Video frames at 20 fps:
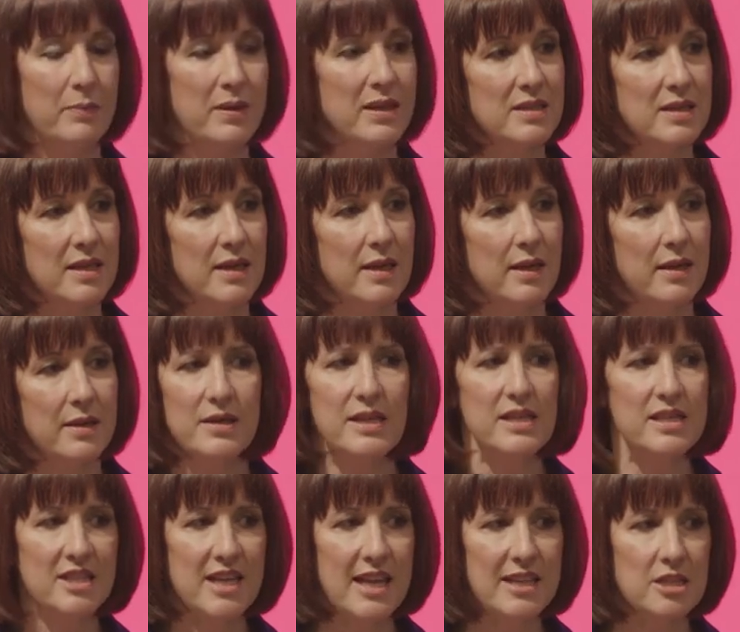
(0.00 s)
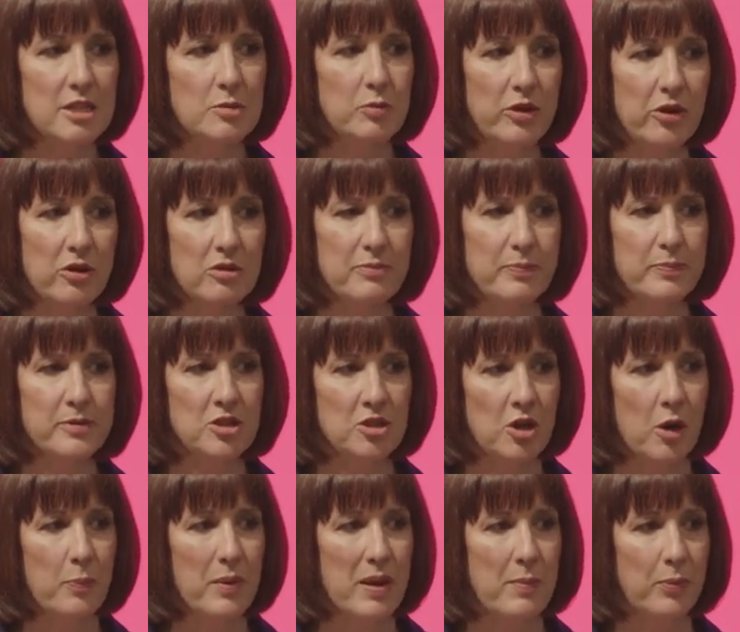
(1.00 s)
But these changes will not
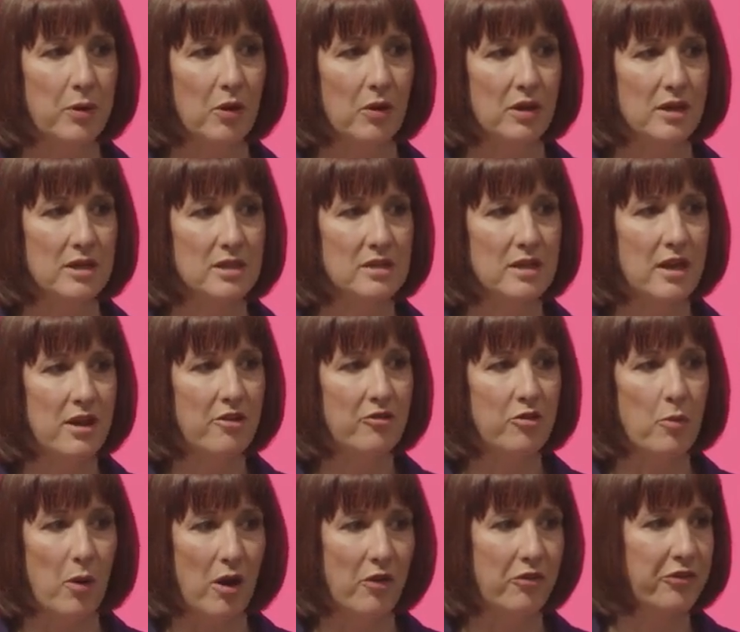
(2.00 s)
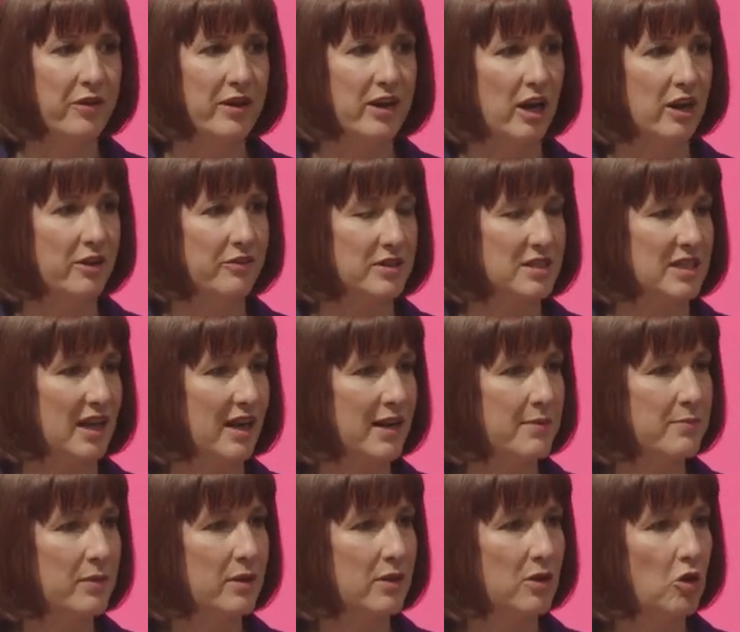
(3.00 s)
stop employers from offering
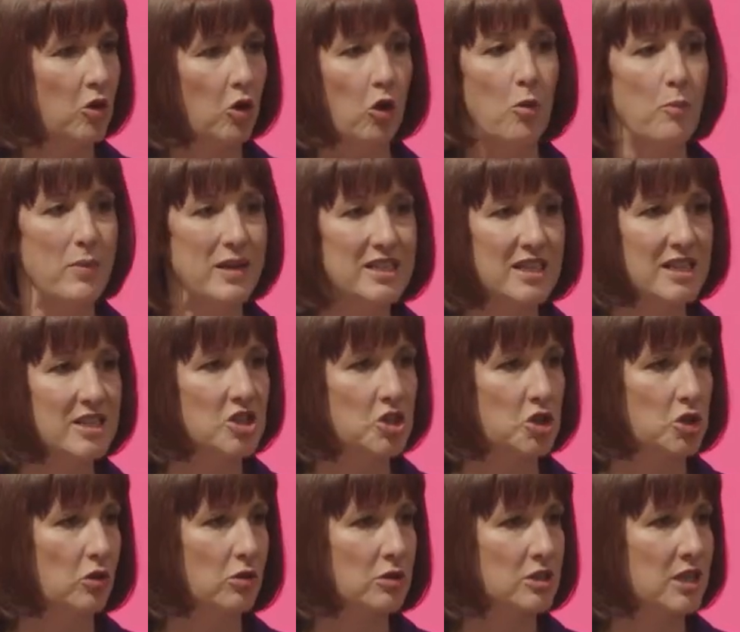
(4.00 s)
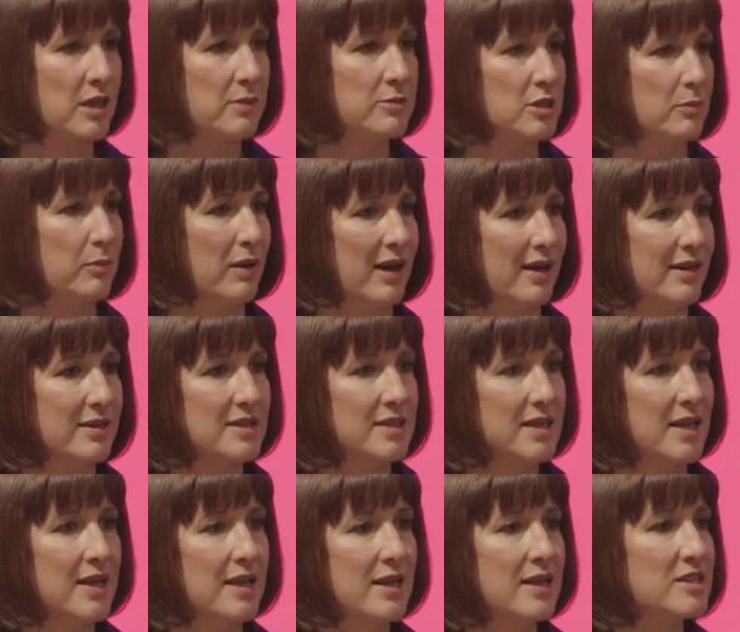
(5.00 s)
overtime or meeting short-term
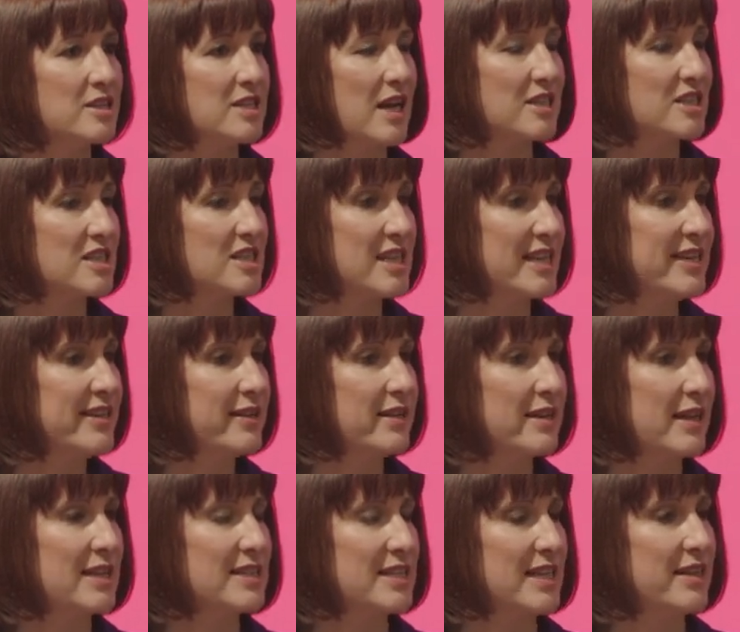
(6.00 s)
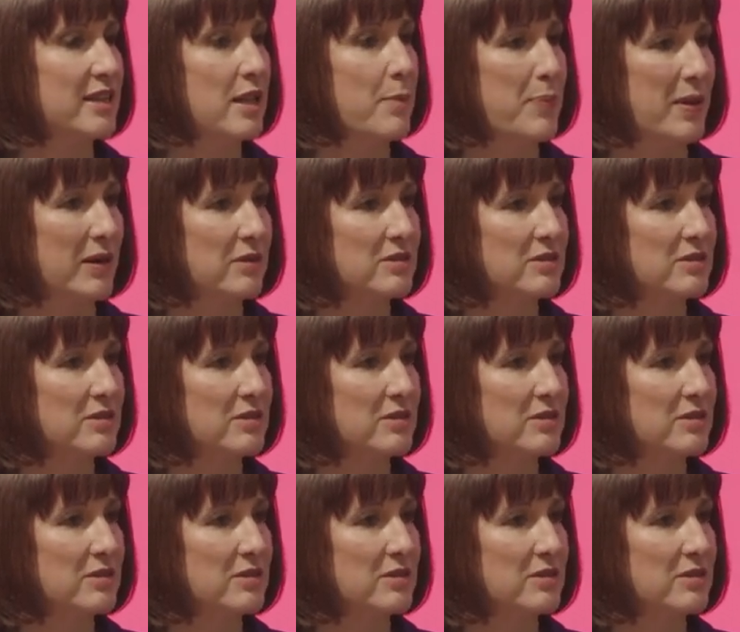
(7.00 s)
demand, such as in the